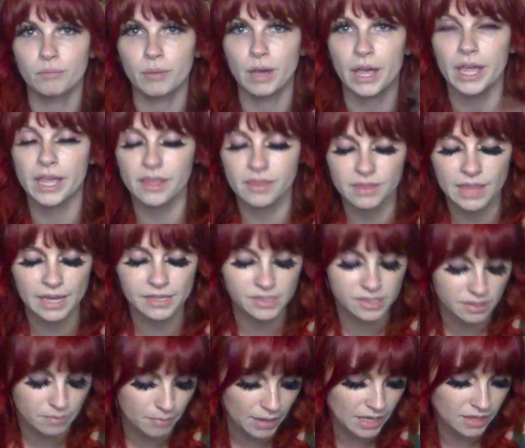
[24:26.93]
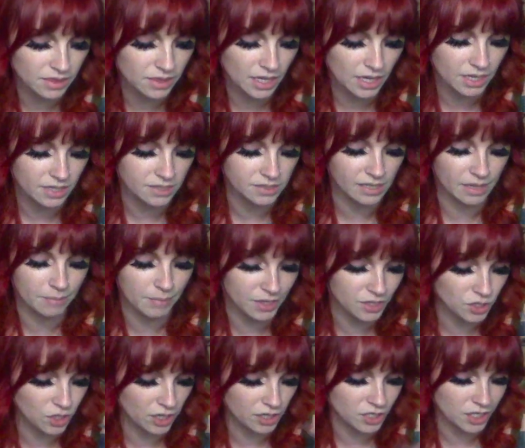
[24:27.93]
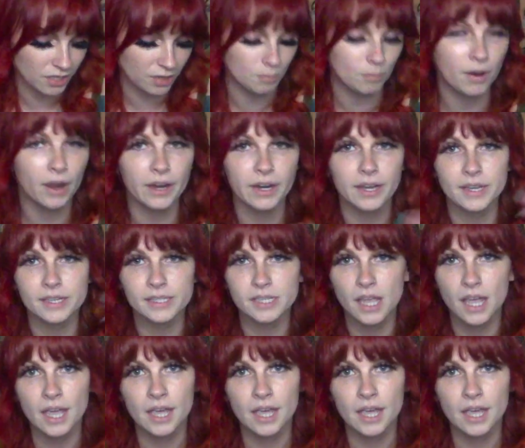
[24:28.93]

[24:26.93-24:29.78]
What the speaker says: But that's the main thing is I make sure I check the products,